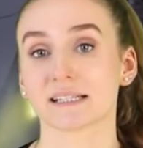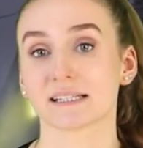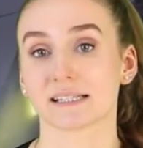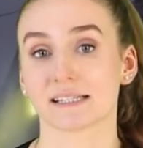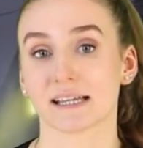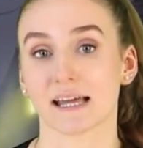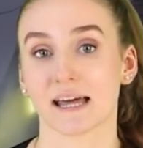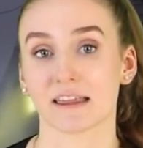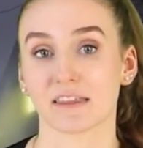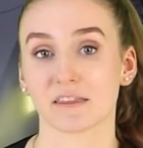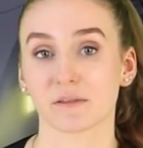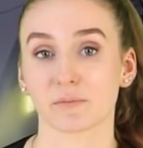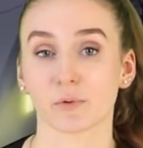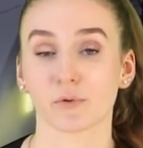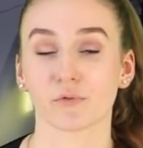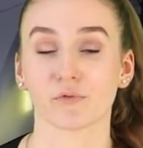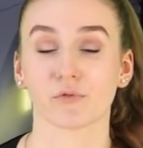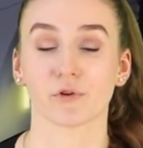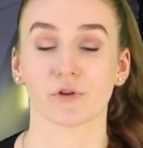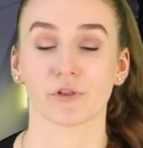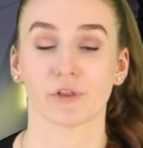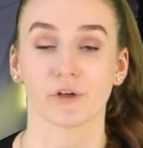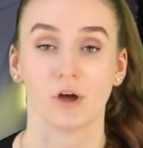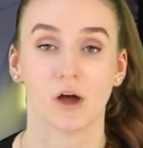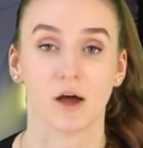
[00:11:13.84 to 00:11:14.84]
to death
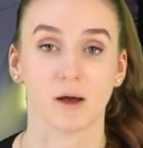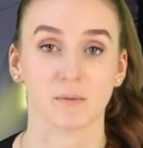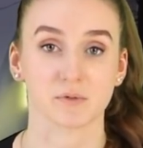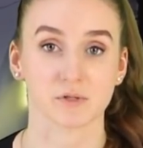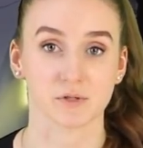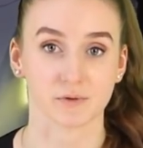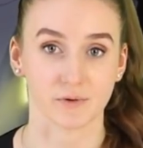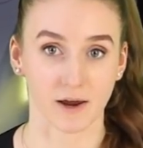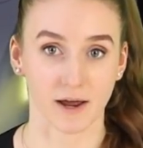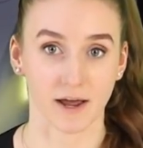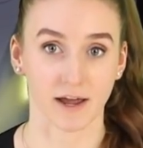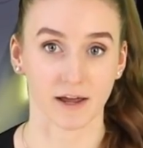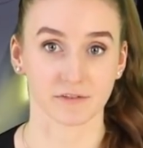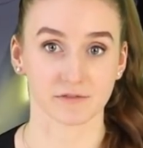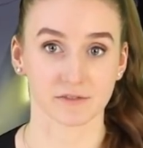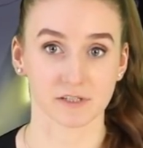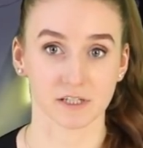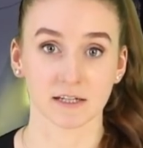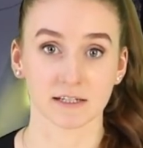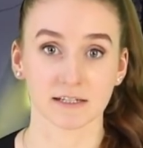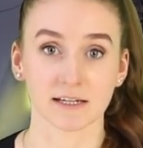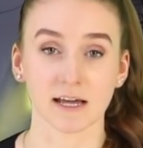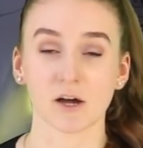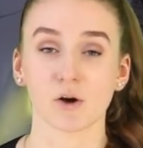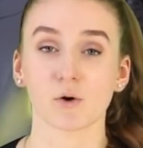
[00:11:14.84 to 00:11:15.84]
before the cops arrived.
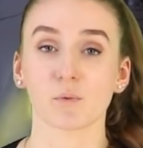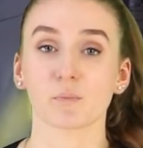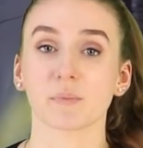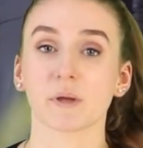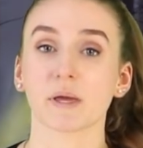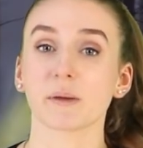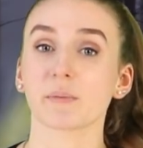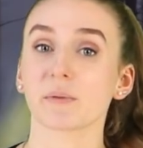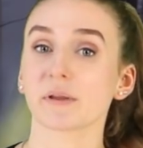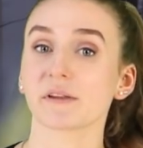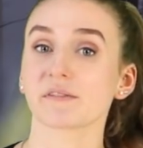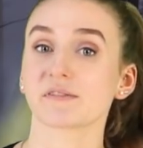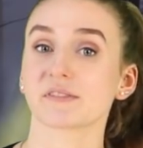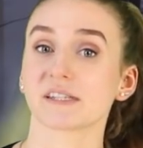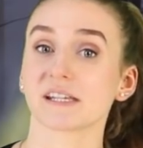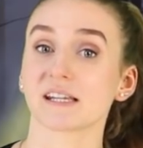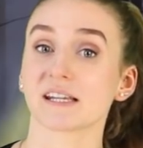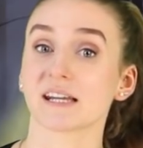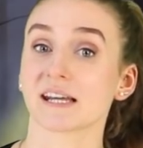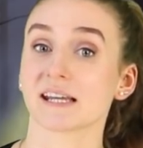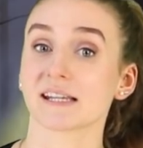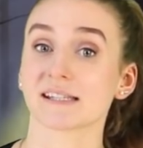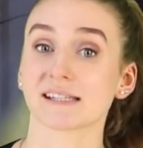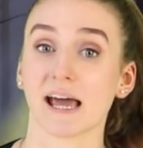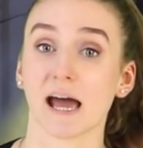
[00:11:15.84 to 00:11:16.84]
Now, people have
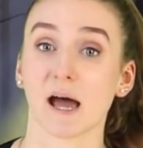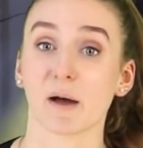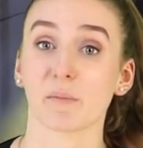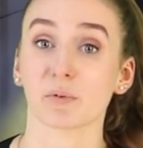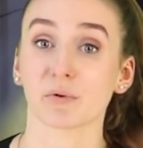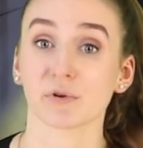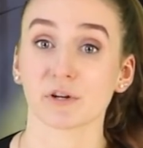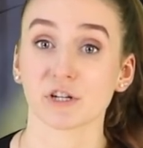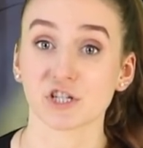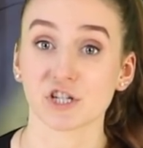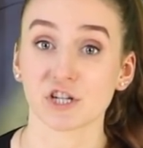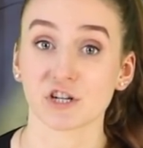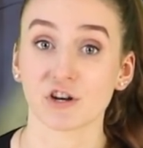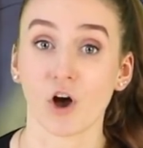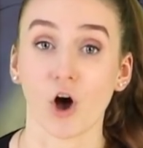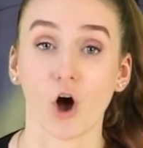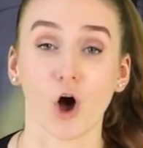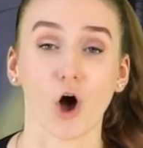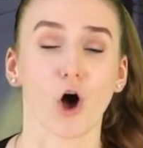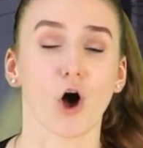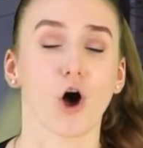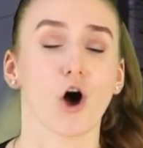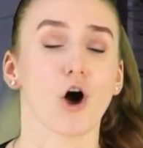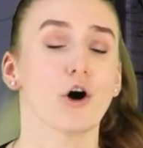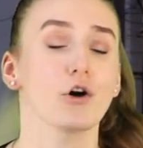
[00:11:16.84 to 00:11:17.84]
seen his apparition
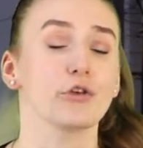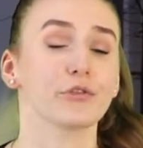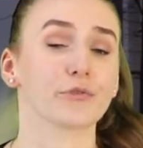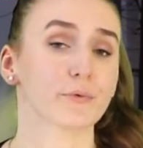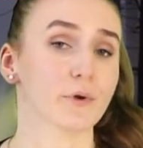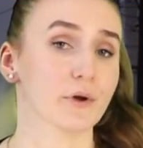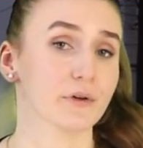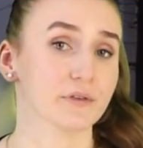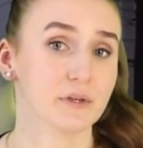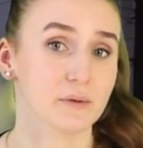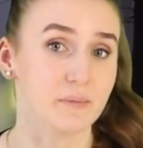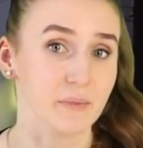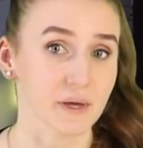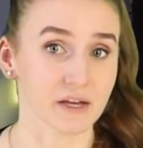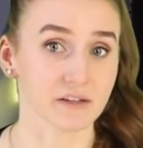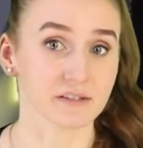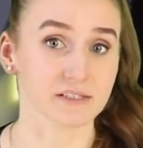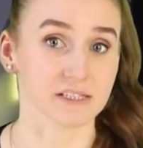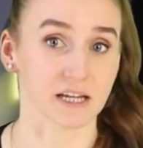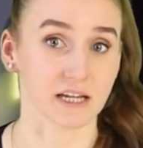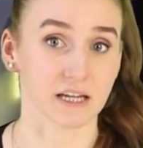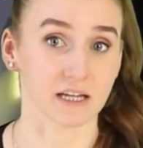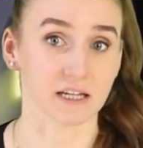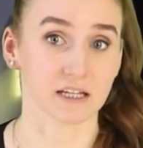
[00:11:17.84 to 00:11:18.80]
all throughout the building.